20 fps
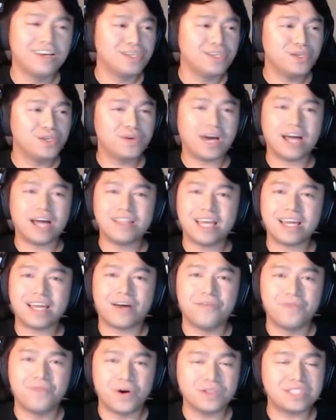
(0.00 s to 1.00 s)
you got like a
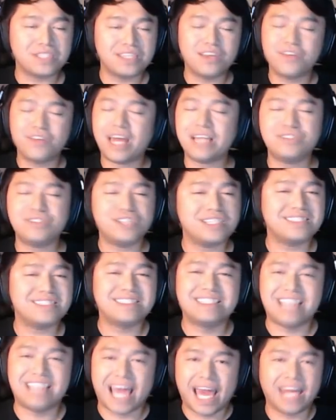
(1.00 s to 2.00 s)
Volt in there, that shit's
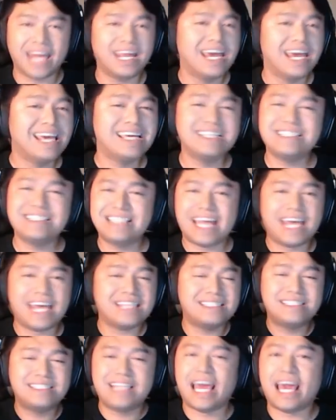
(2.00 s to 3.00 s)
dead. He's dead,
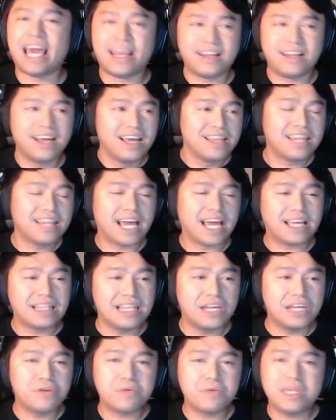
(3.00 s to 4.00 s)
it's dead. Like
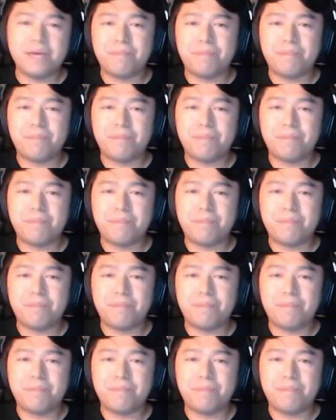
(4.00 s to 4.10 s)
literally